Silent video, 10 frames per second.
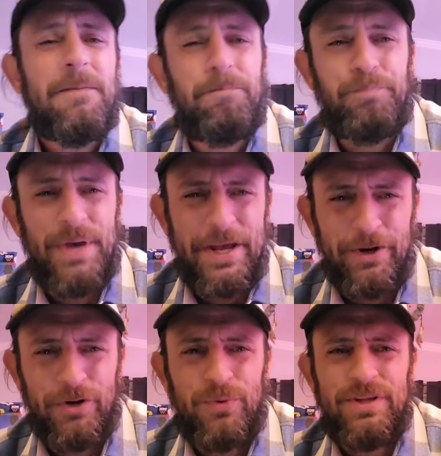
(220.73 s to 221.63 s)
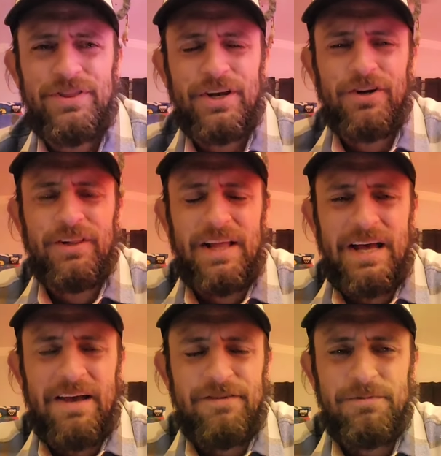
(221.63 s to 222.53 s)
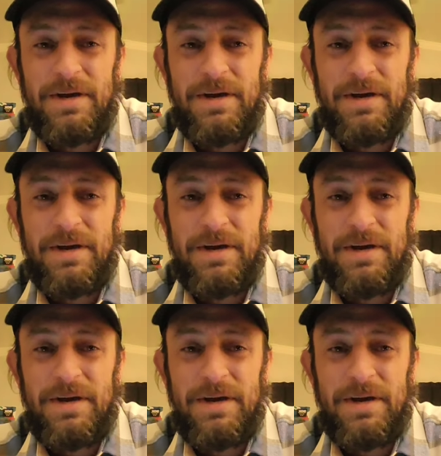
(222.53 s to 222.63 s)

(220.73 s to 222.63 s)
better with their lives.